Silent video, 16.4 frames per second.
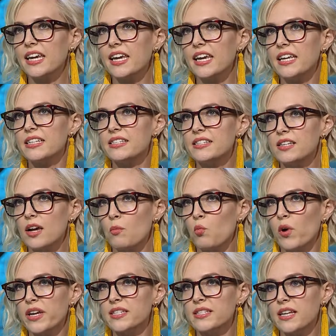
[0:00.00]
in some
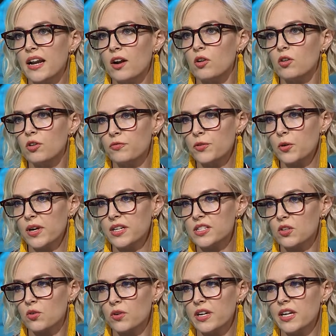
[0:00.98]
ways, and I don't know if you guys
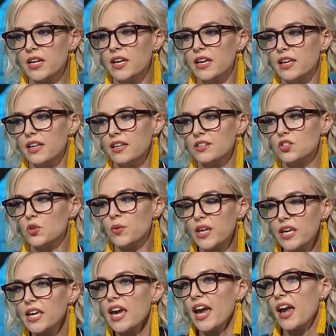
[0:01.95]
agree, so
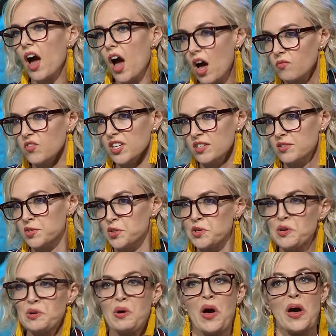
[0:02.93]
EA
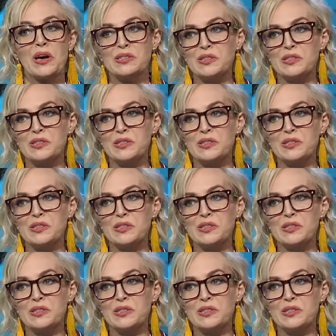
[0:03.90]
obviously has